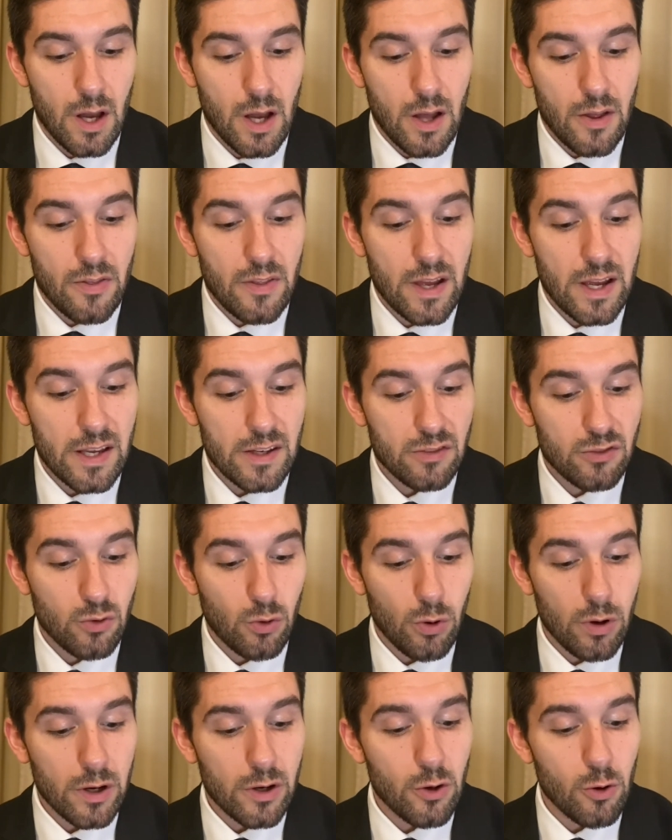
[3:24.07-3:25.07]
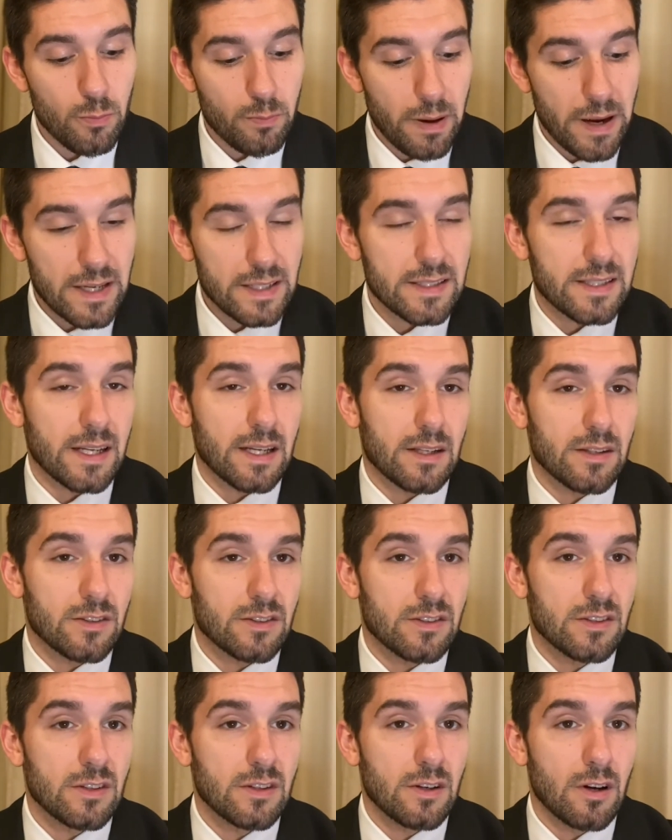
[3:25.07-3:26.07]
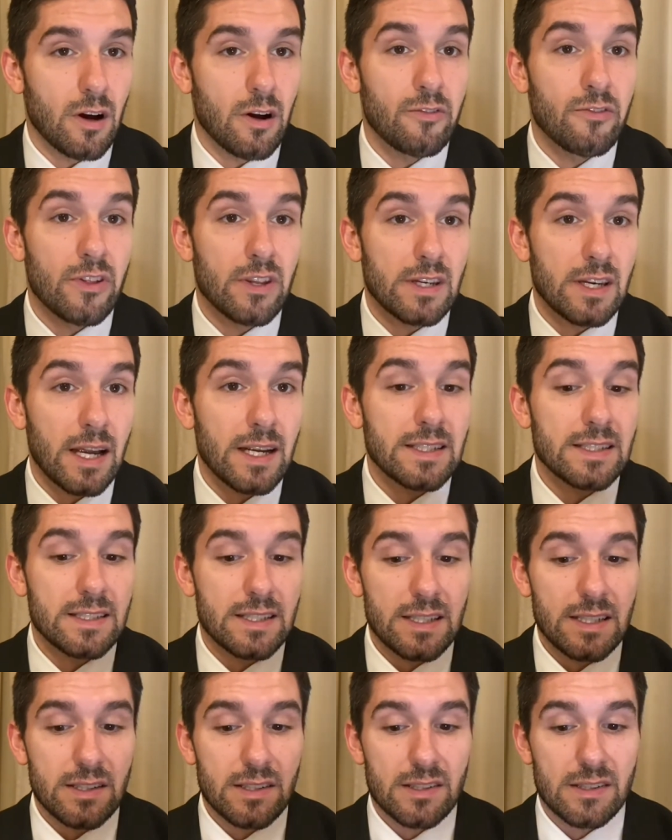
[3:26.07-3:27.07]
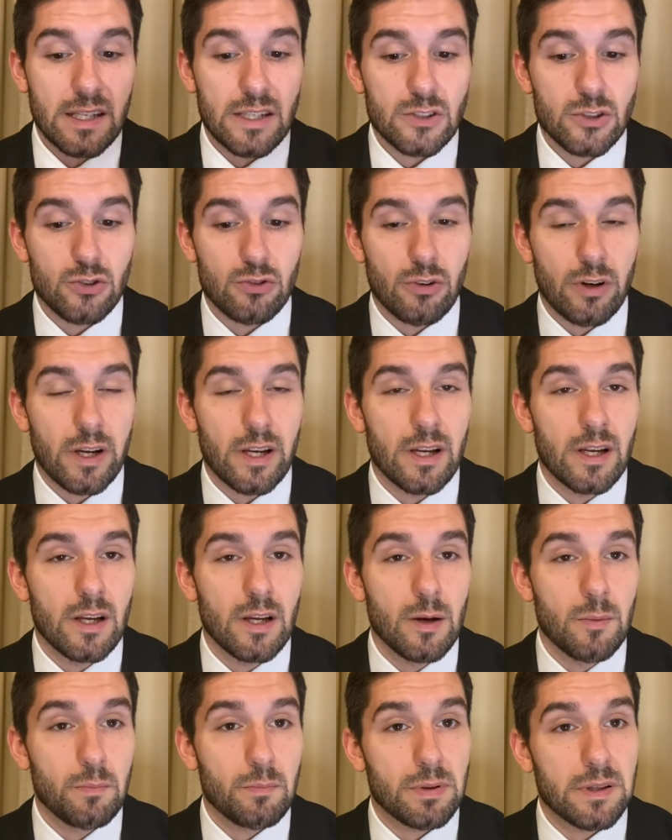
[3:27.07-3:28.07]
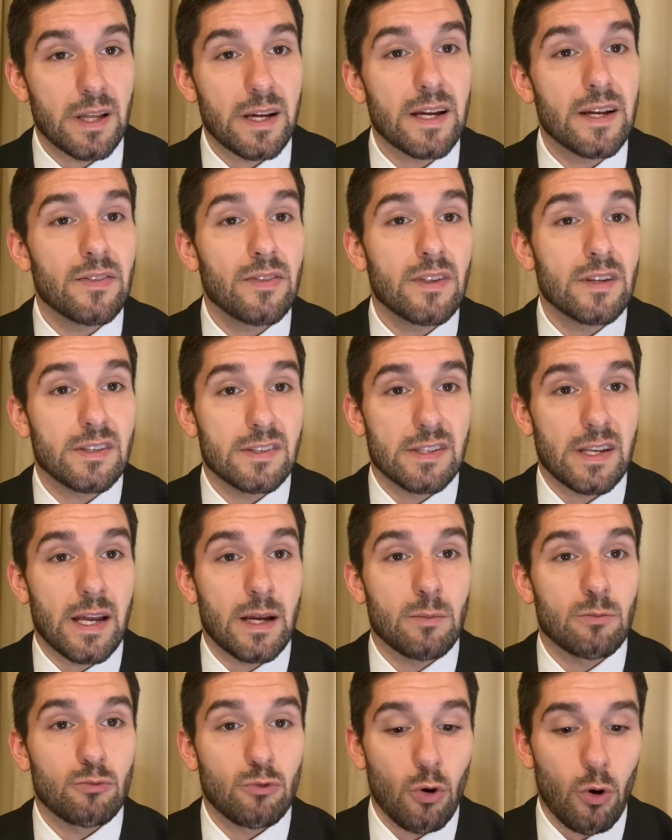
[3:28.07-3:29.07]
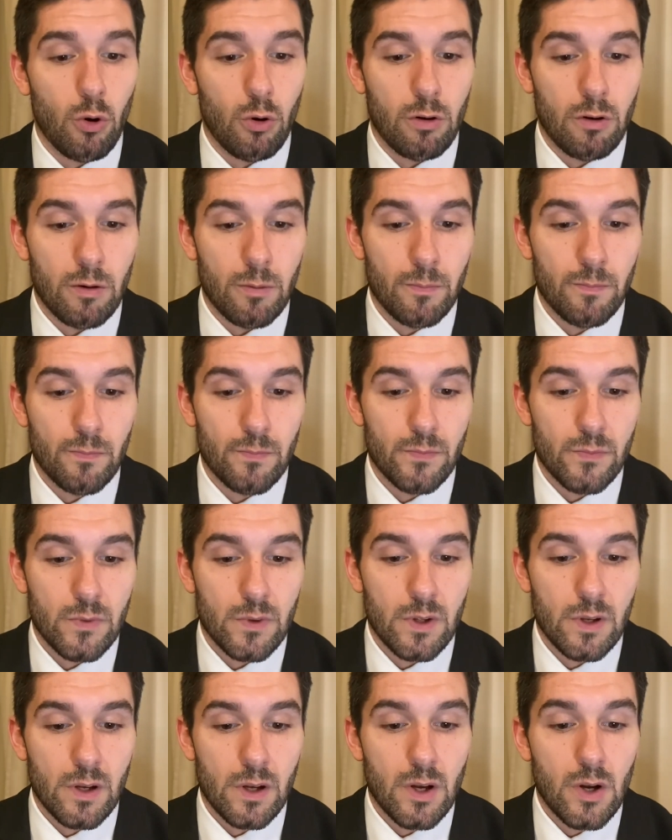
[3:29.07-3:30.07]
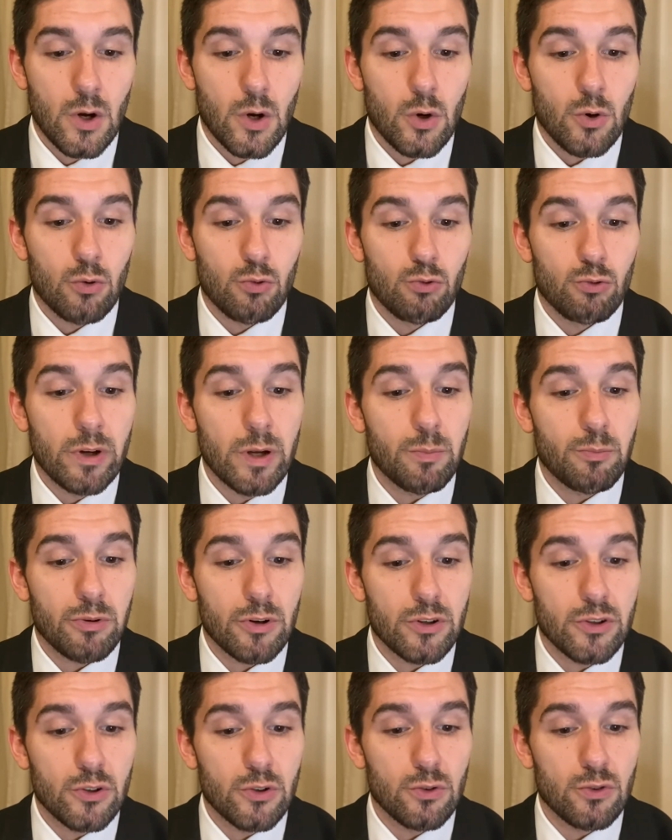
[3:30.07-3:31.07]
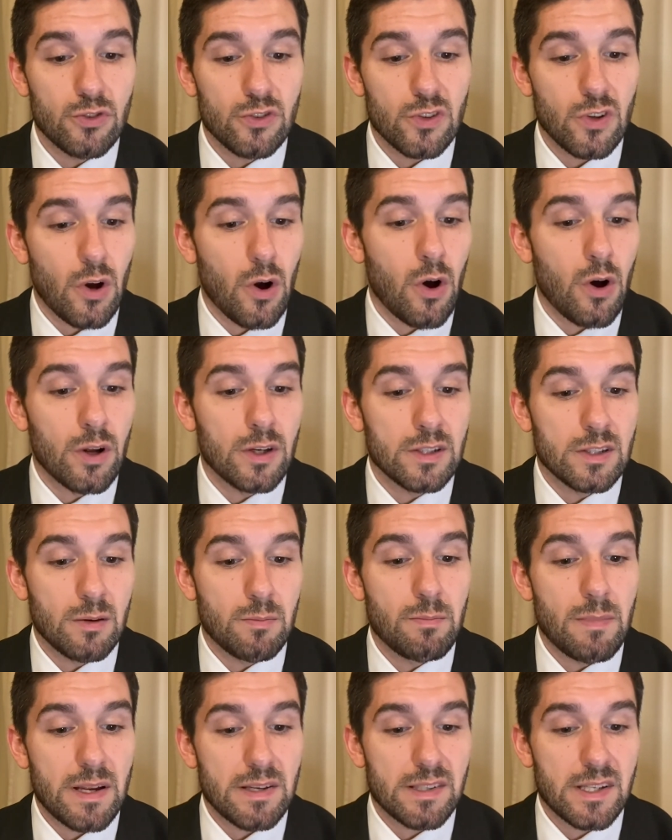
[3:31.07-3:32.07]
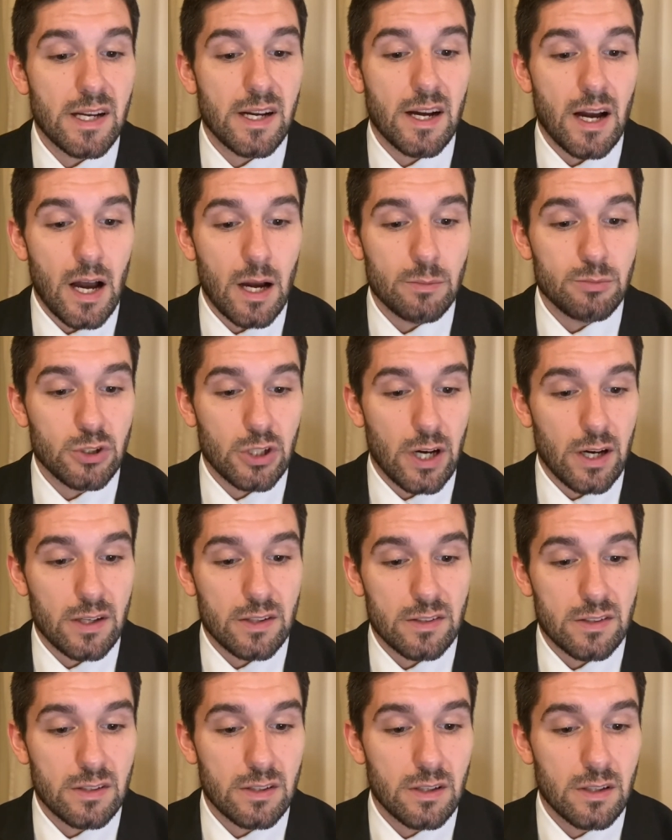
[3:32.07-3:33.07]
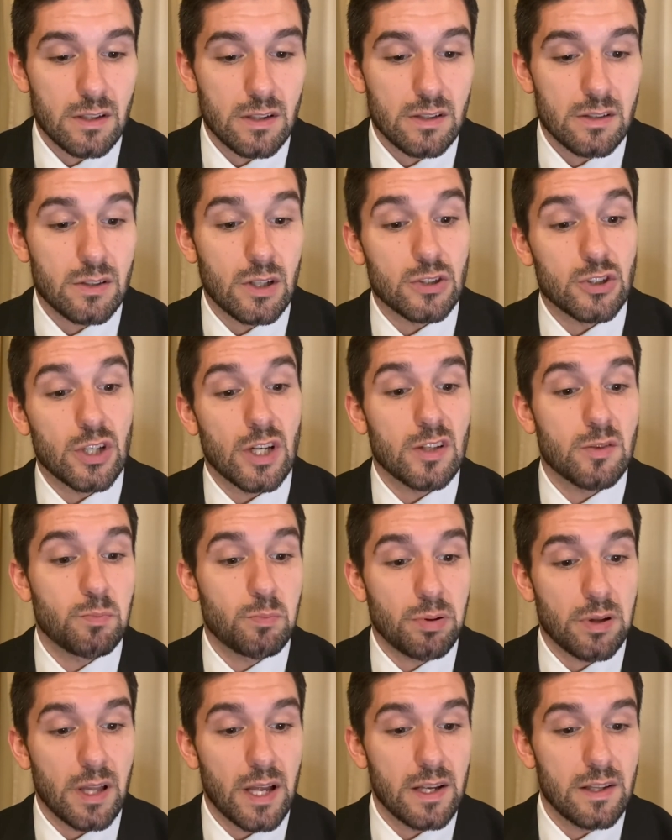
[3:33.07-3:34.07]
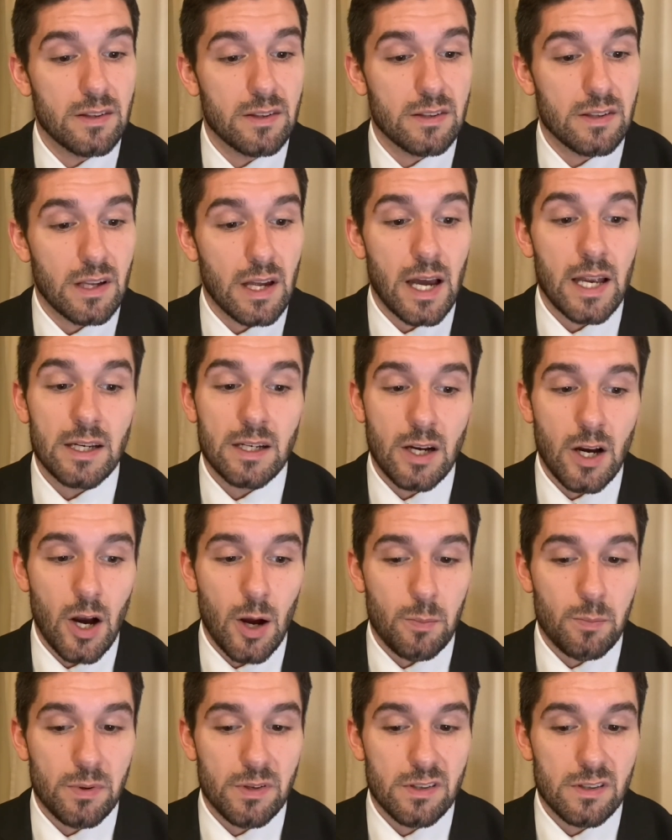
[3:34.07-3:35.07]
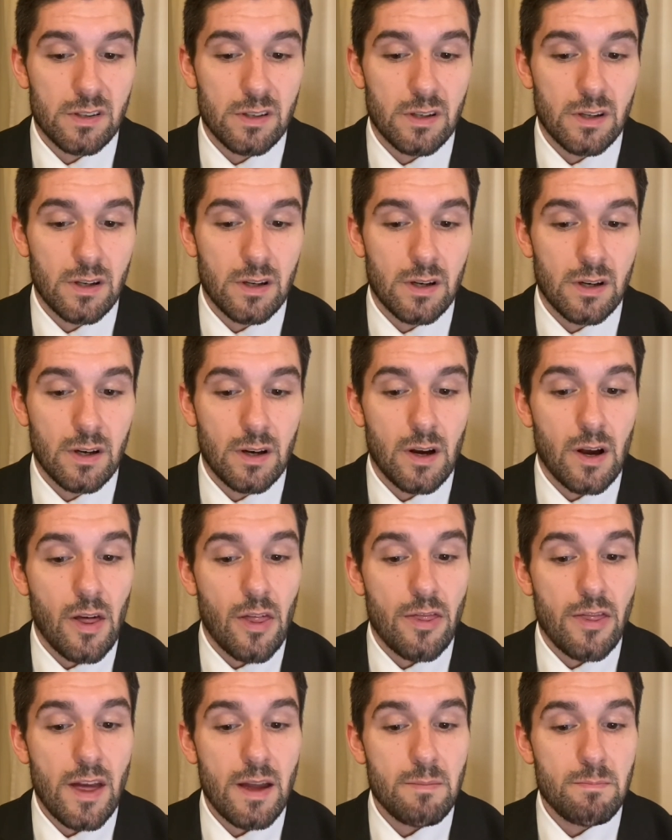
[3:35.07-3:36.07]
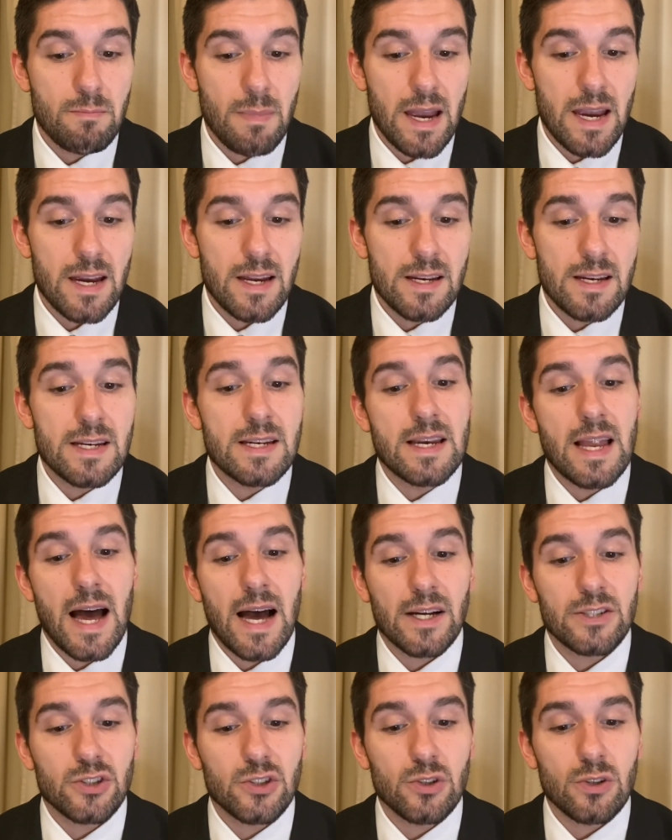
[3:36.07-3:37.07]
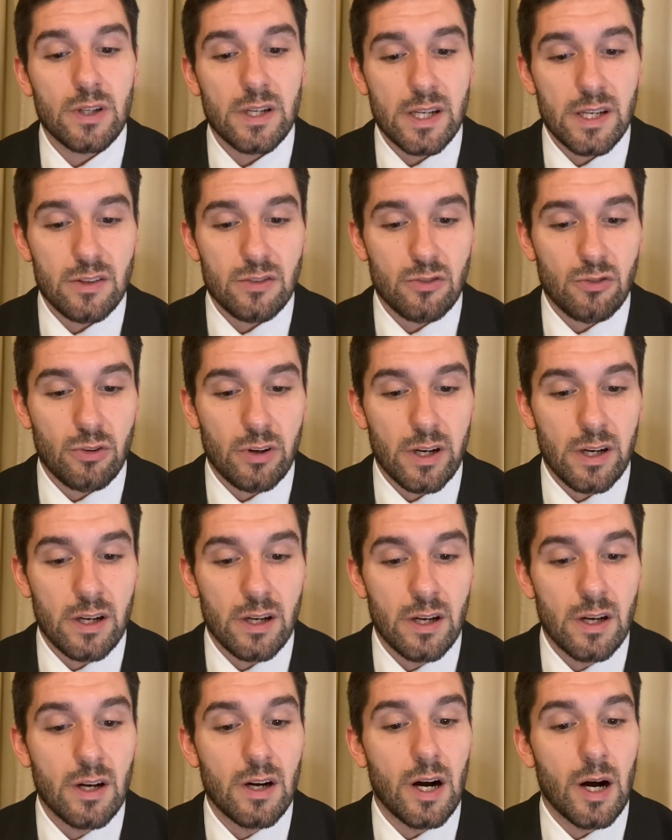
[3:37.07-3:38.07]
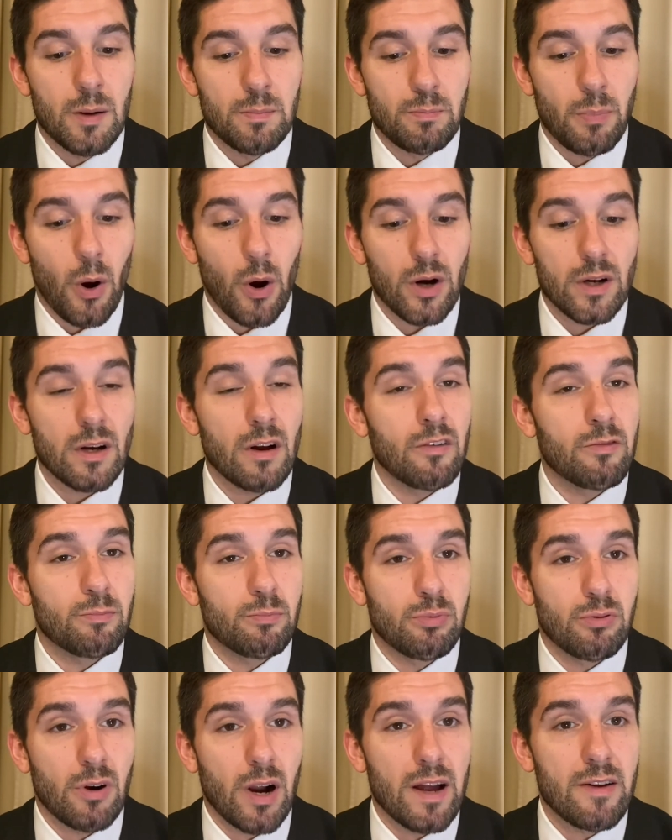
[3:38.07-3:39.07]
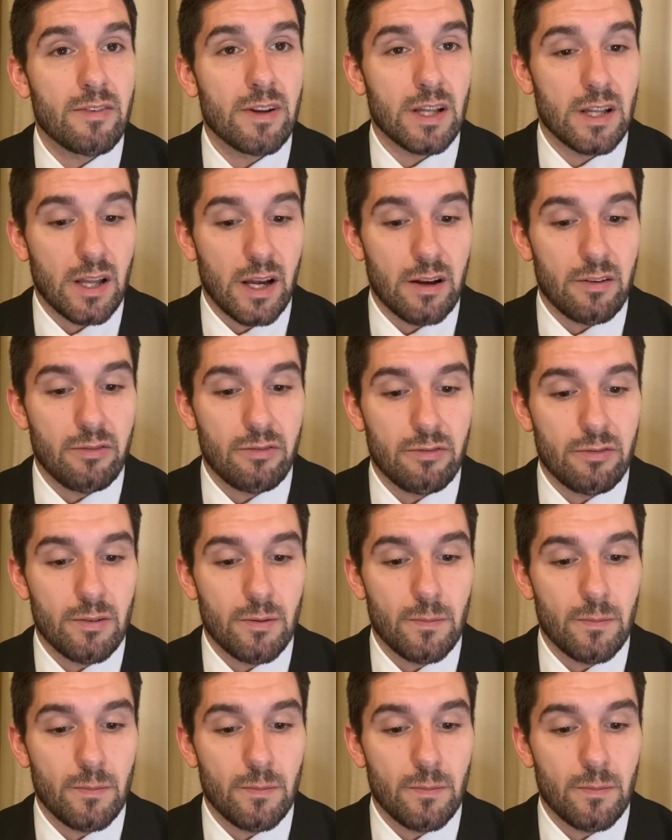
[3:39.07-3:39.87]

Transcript: The historical paintings of the 19th century played the same role. Reproduced on domestic objects, such as plates and cups, they made national history a part of private life.